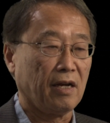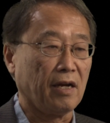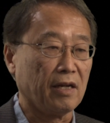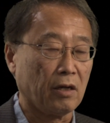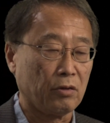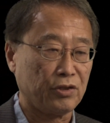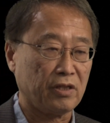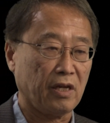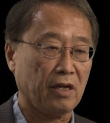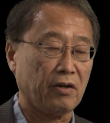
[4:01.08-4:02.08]
and I was
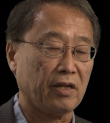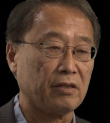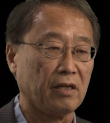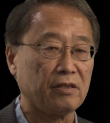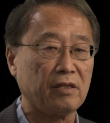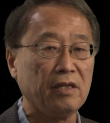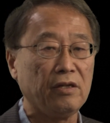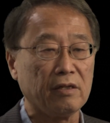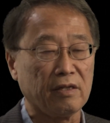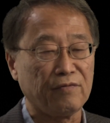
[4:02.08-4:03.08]
there as a
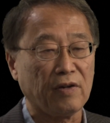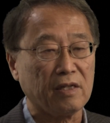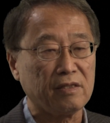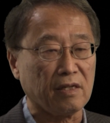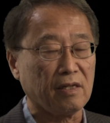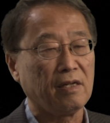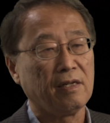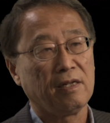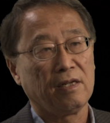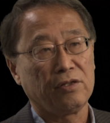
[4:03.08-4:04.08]
senior advisor
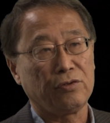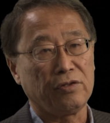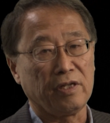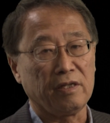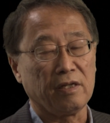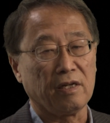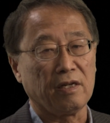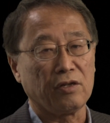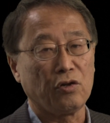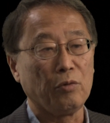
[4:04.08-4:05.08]
to the
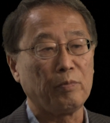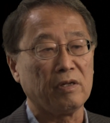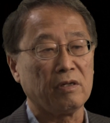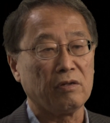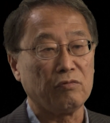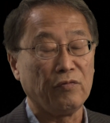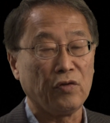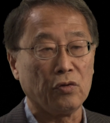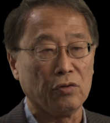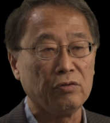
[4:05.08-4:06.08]
Cooper
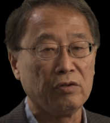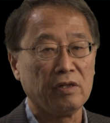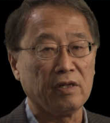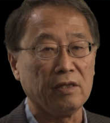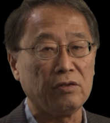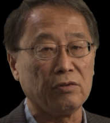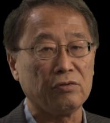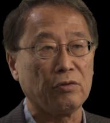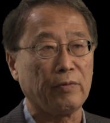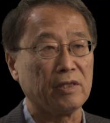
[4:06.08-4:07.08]
review into
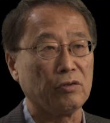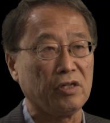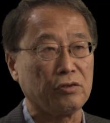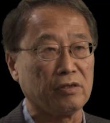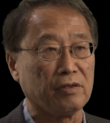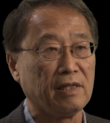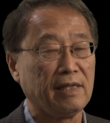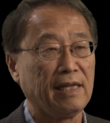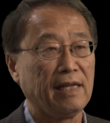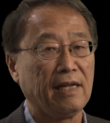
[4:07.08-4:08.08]
superannuation,
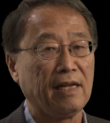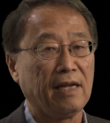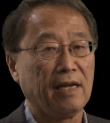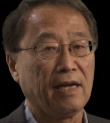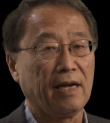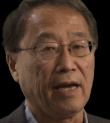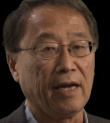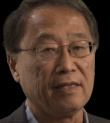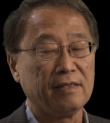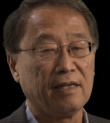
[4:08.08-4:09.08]

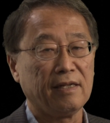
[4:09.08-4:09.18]
and